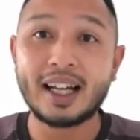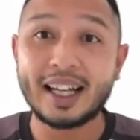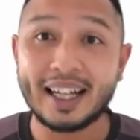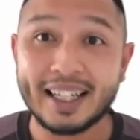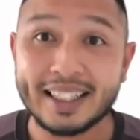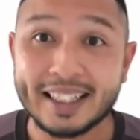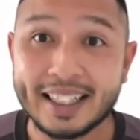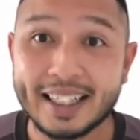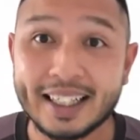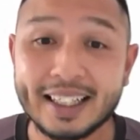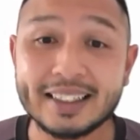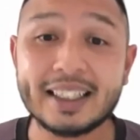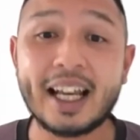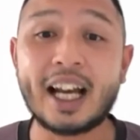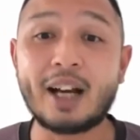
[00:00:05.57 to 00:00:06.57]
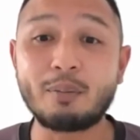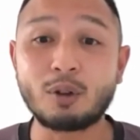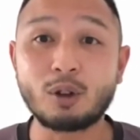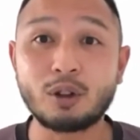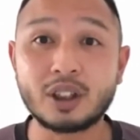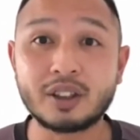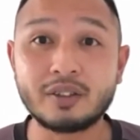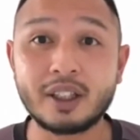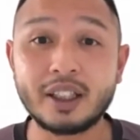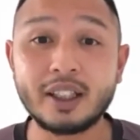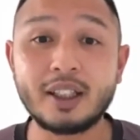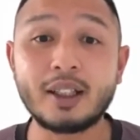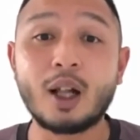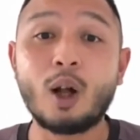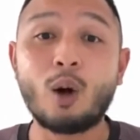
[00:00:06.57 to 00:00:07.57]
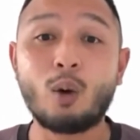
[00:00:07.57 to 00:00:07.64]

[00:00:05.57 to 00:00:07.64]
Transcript: Hi guys, I'm Coach Fadil.